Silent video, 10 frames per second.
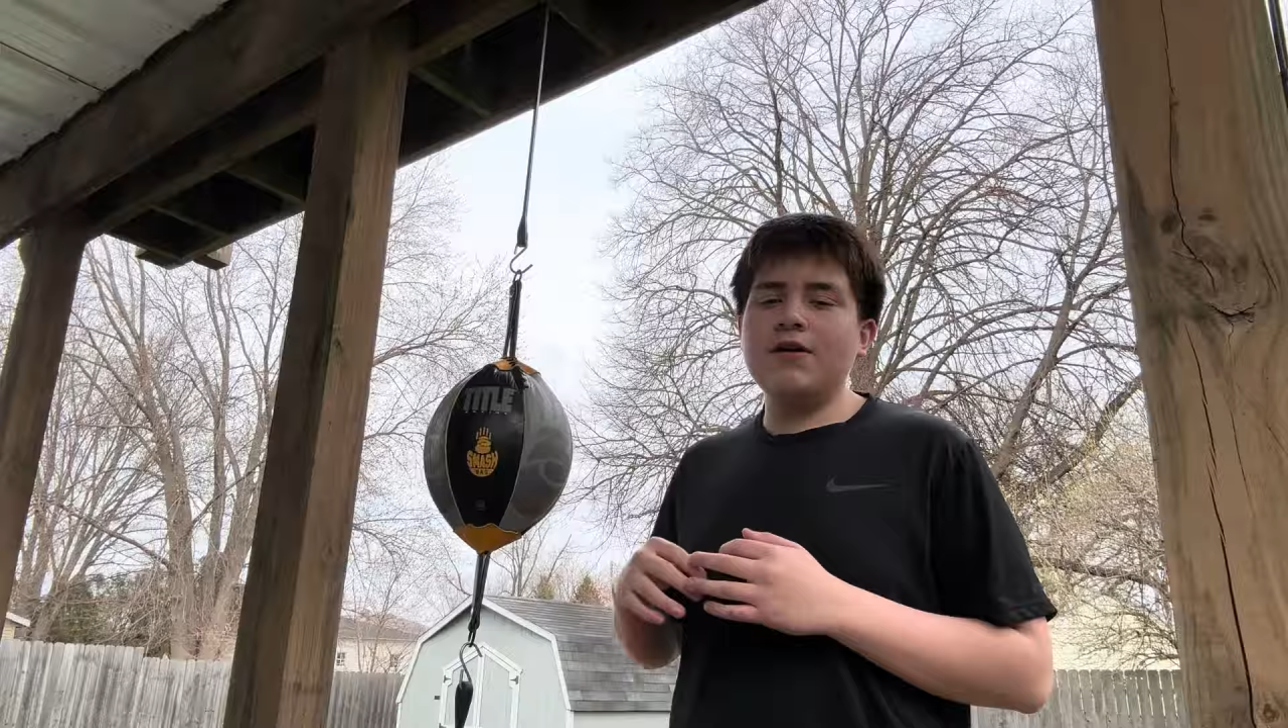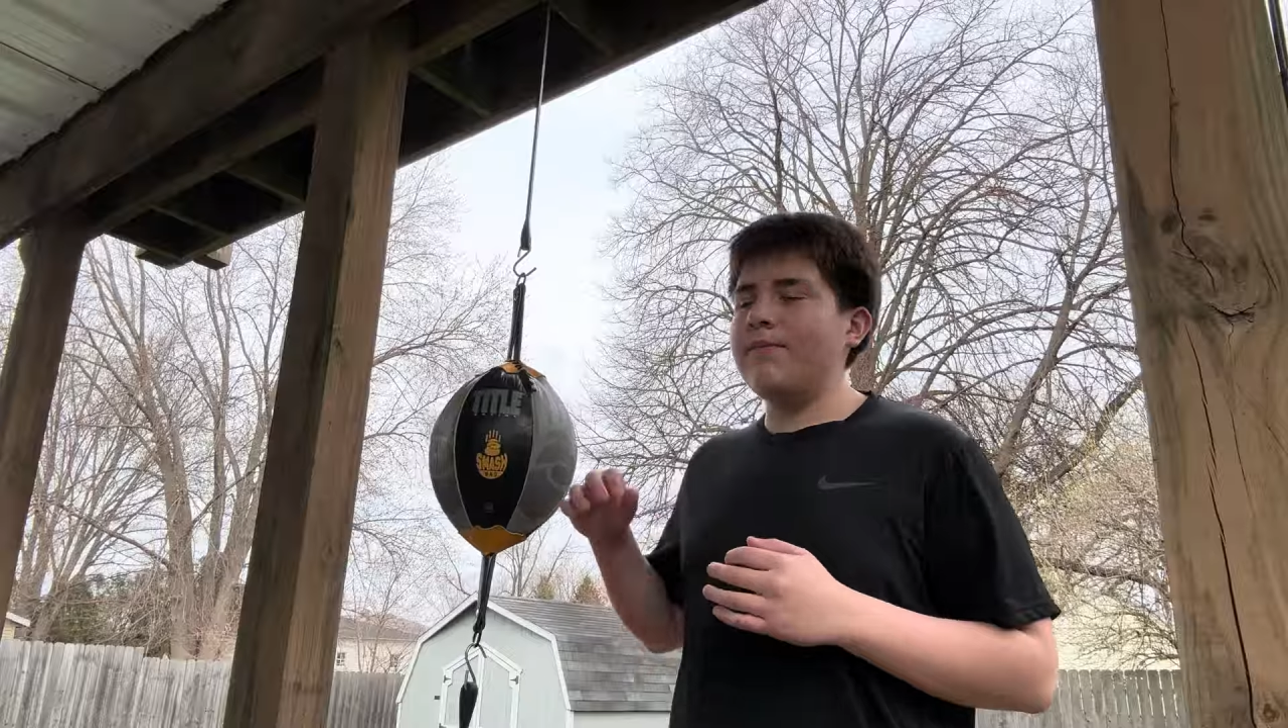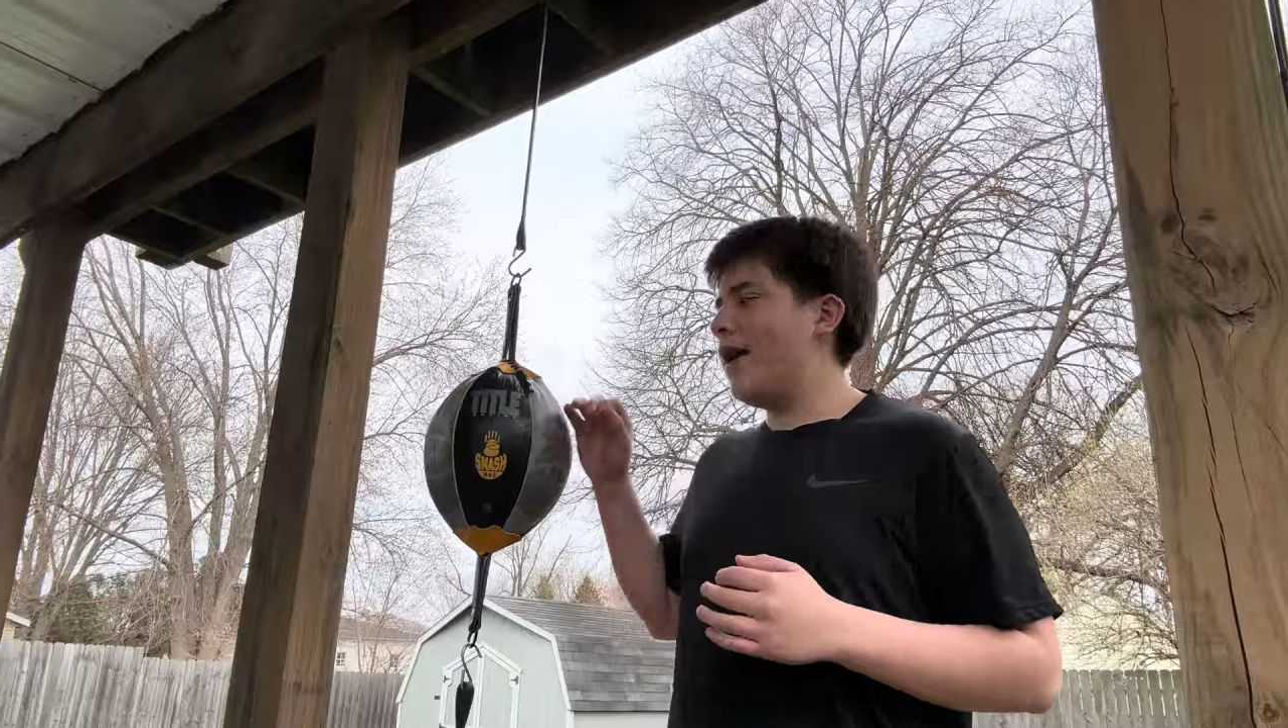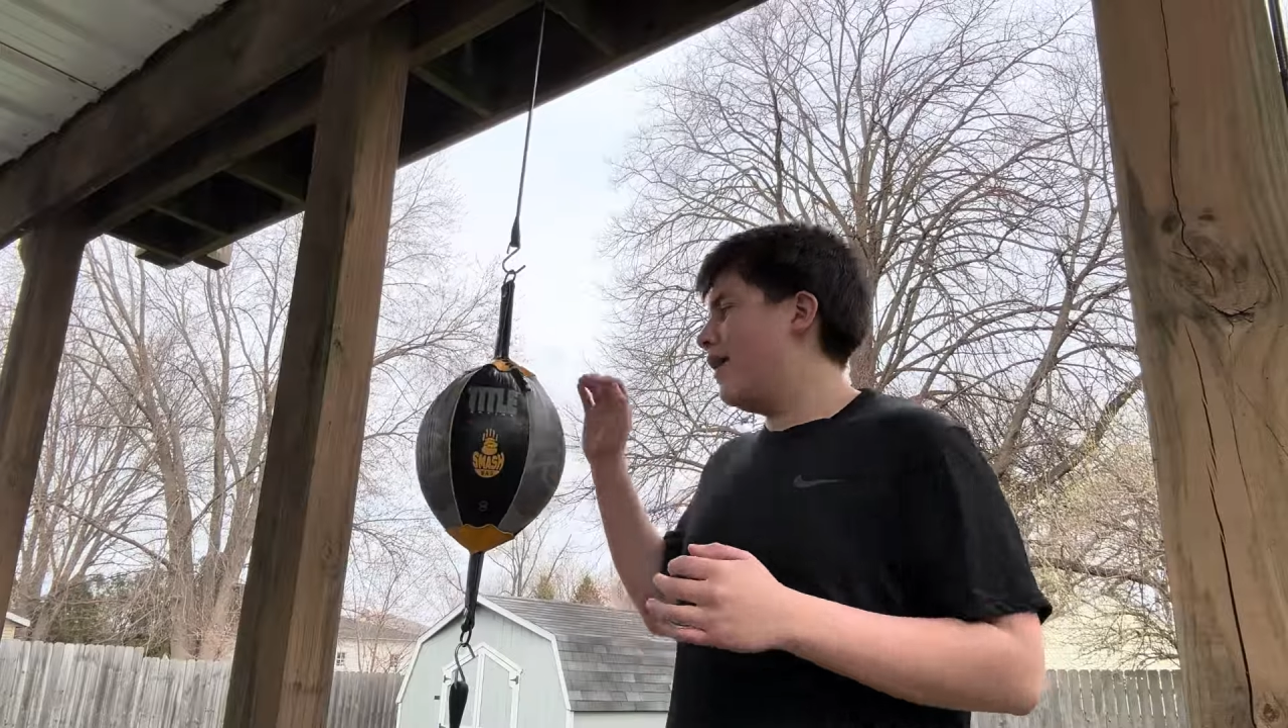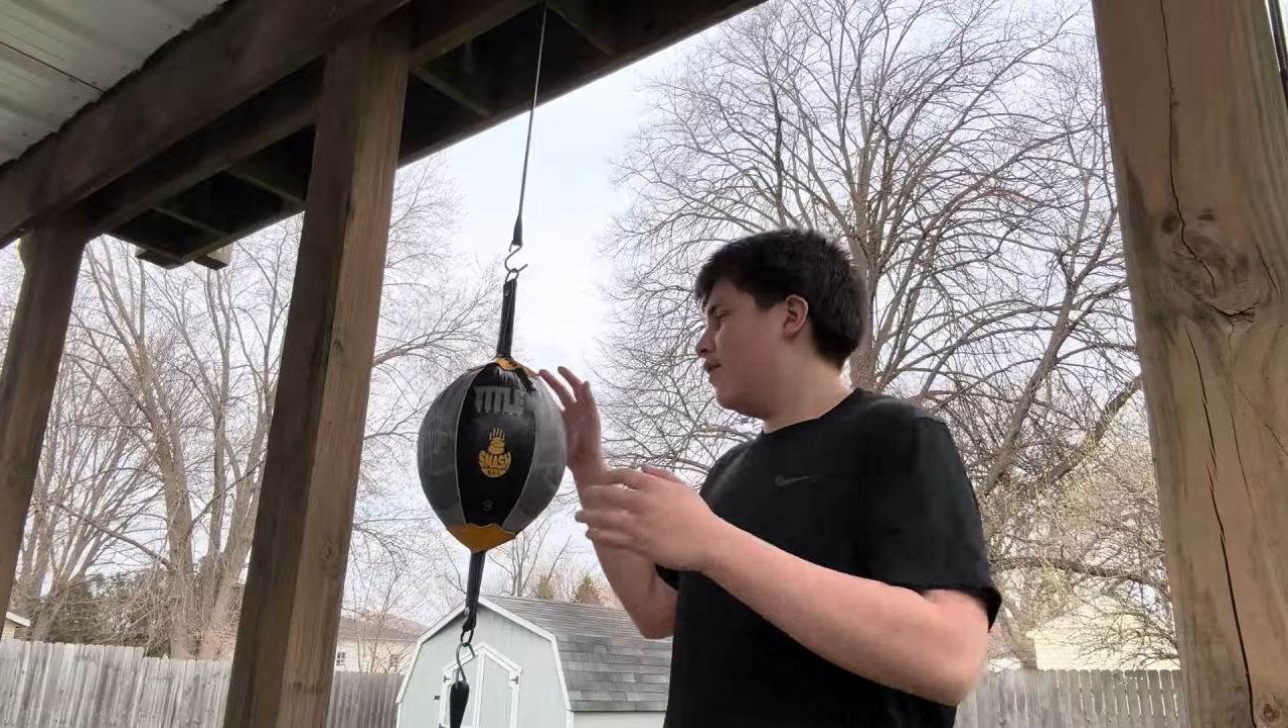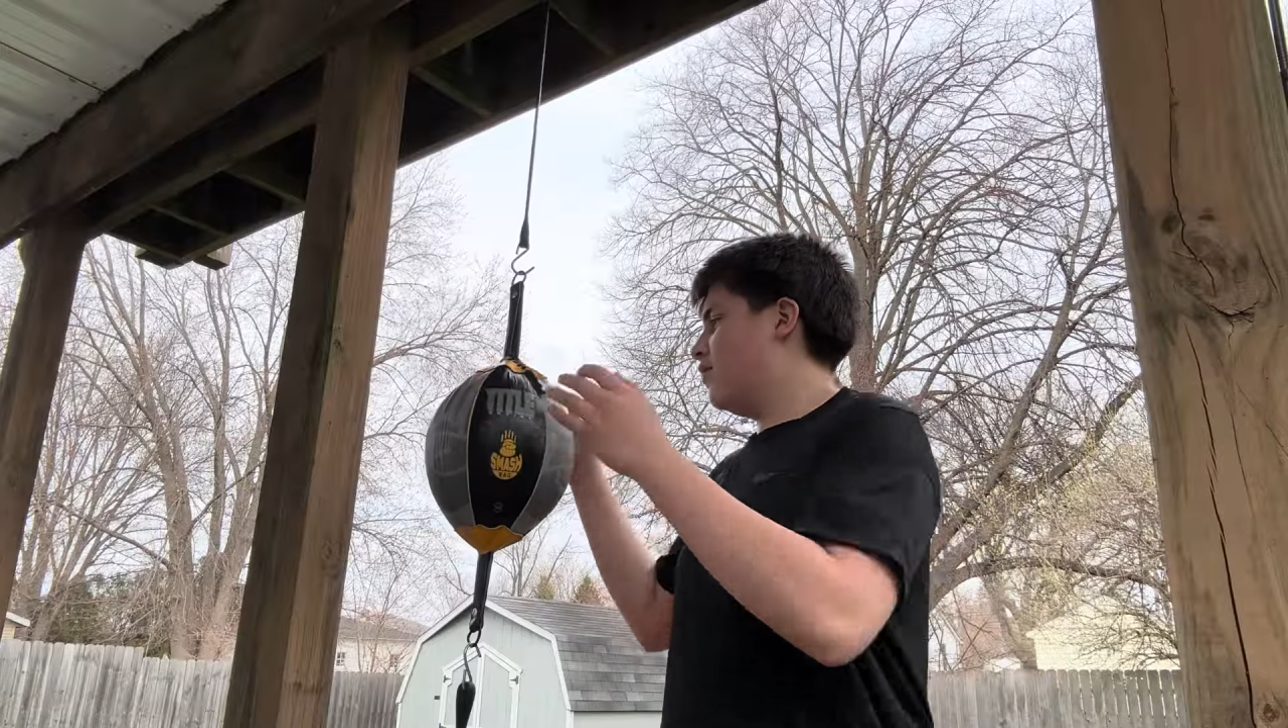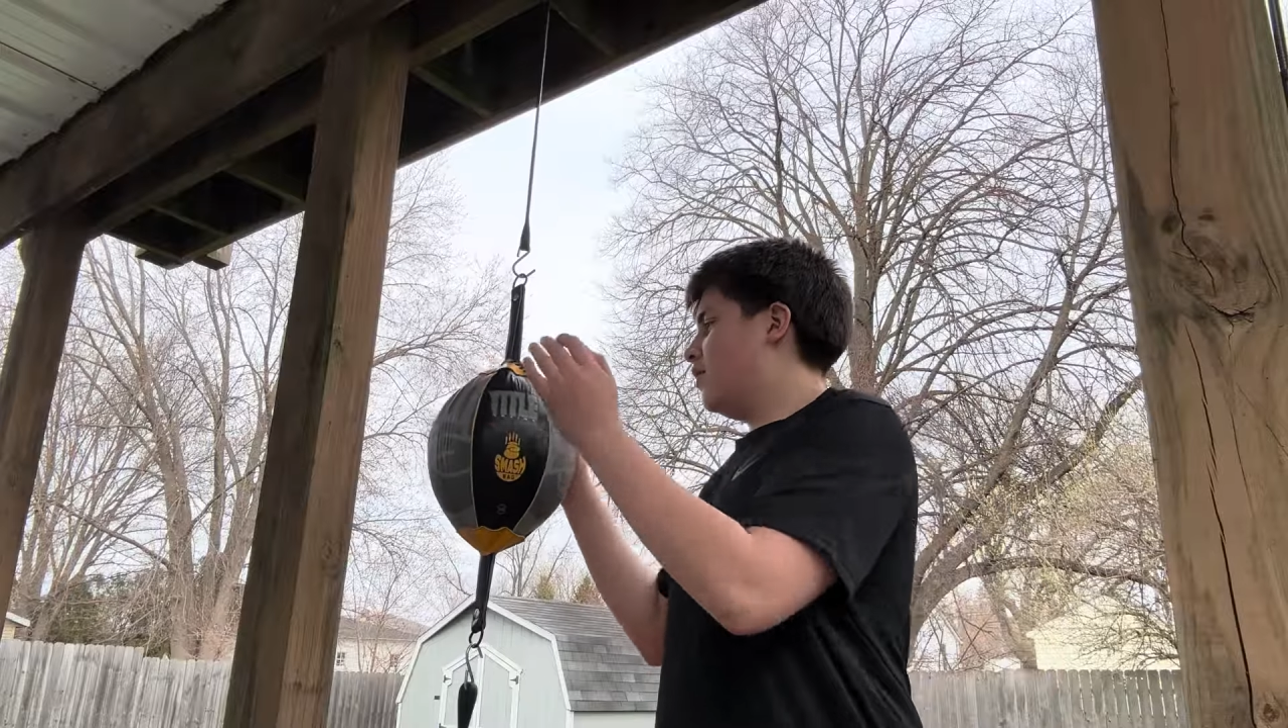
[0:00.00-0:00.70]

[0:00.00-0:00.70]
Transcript: M bag,